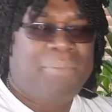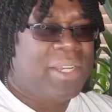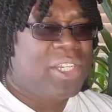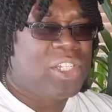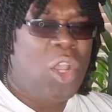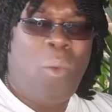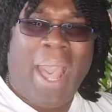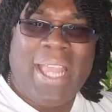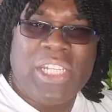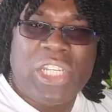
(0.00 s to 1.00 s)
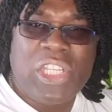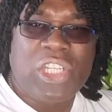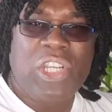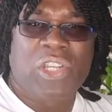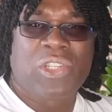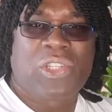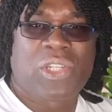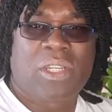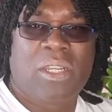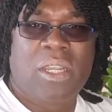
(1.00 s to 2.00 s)
that is so
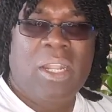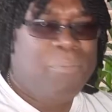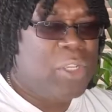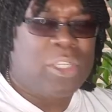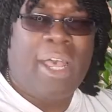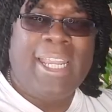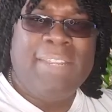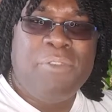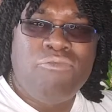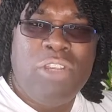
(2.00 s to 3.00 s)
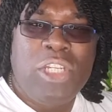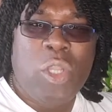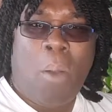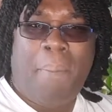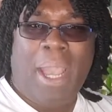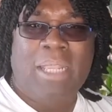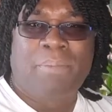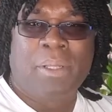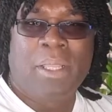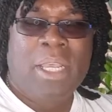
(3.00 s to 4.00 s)
anti-church. You can't even read your
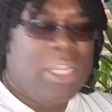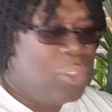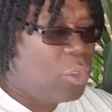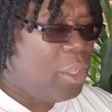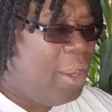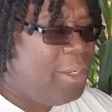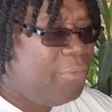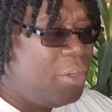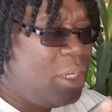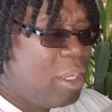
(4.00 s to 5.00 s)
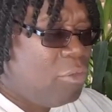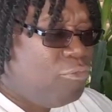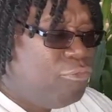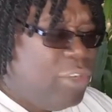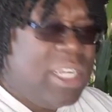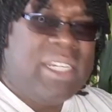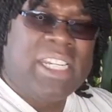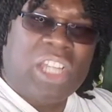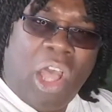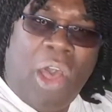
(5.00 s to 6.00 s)
Bible. You can't even read
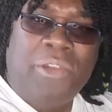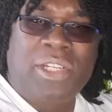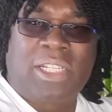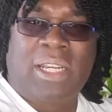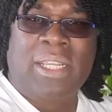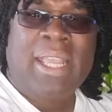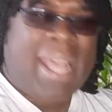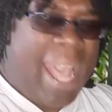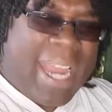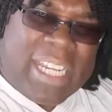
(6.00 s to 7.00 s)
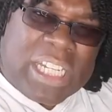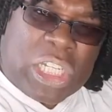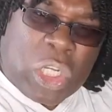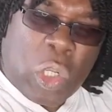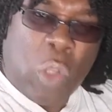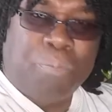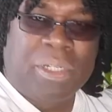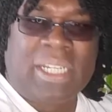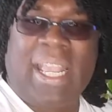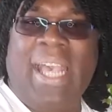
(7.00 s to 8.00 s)
it honestly and
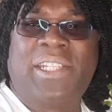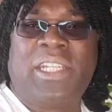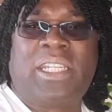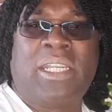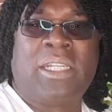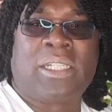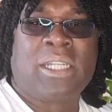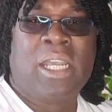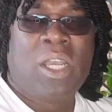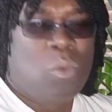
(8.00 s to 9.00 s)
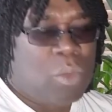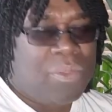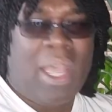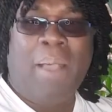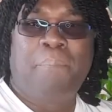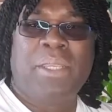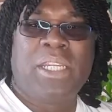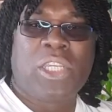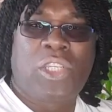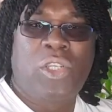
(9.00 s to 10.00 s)
interpret it as it is without
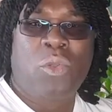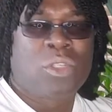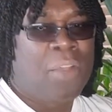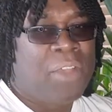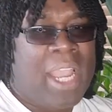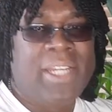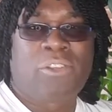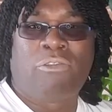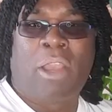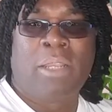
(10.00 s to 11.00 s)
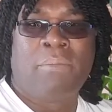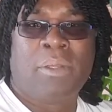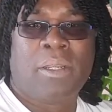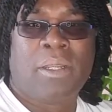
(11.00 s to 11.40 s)
being accused of hate crime.